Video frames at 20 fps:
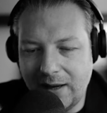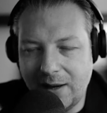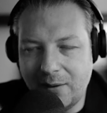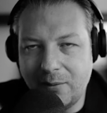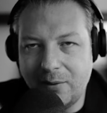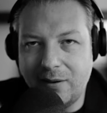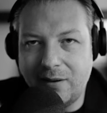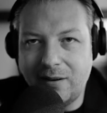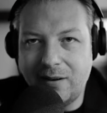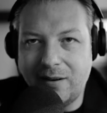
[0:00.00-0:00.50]

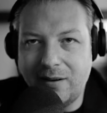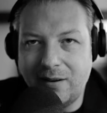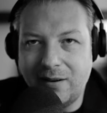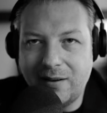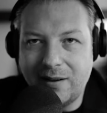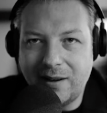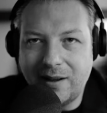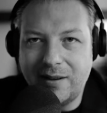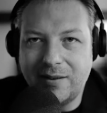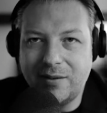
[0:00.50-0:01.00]

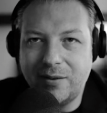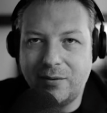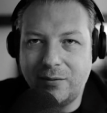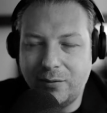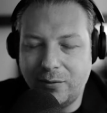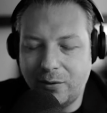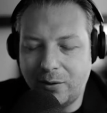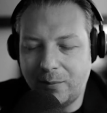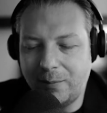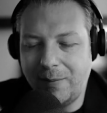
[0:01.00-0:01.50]
our reason
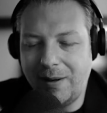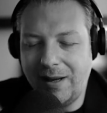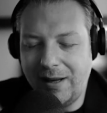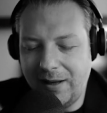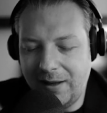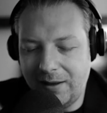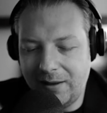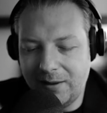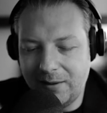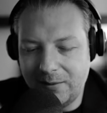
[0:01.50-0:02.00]
for
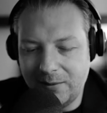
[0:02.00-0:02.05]
being.